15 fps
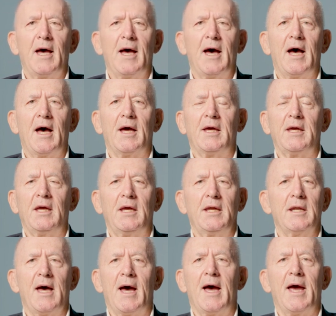uh,
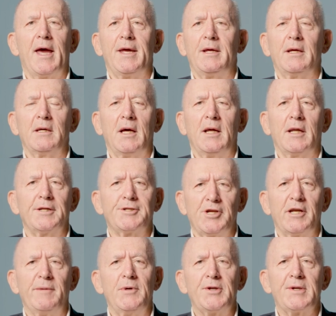in a
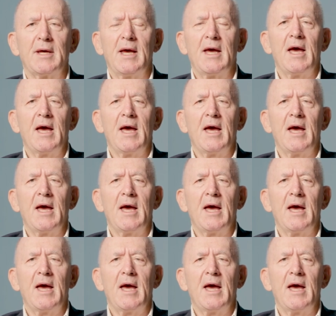legitimate